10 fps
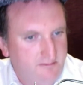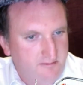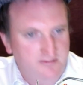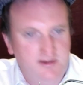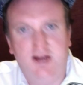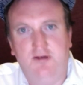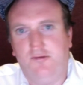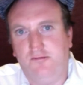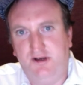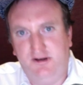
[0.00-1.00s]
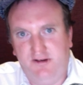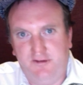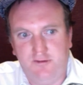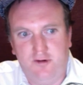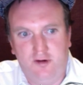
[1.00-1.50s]
He looked really
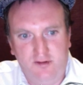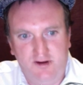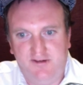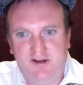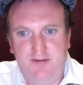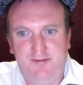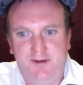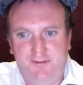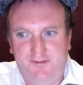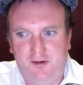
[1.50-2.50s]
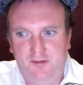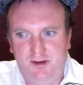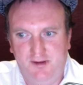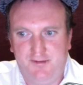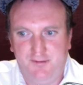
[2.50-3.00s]
strong. He's come to
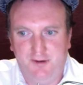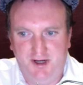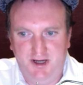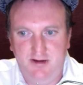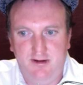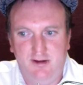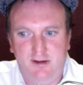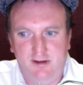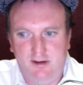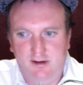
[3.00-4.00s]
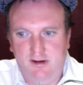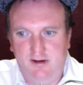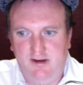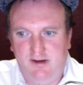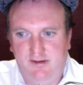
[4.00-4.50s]
Formula 3 and
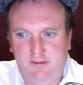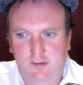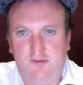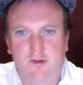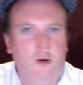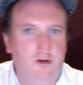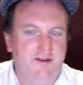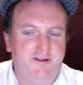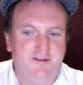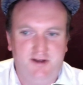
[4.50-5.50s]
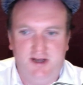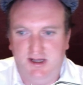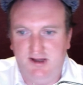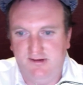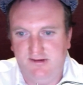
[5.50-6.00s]
he's looked all at
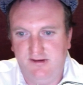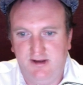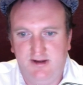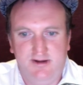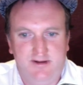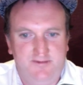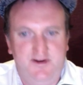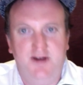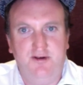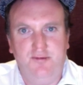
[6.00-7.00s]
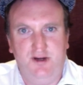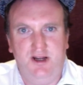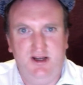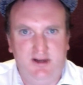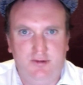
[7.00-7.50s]
sea. He's very
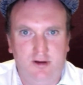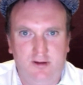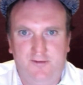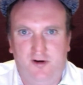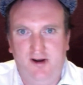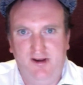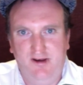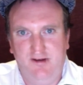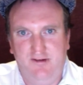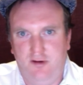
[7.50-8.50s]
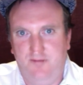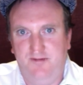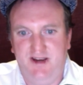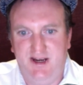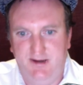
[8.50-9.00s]
rarely qualified in the top
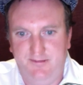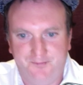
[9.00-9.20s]
10.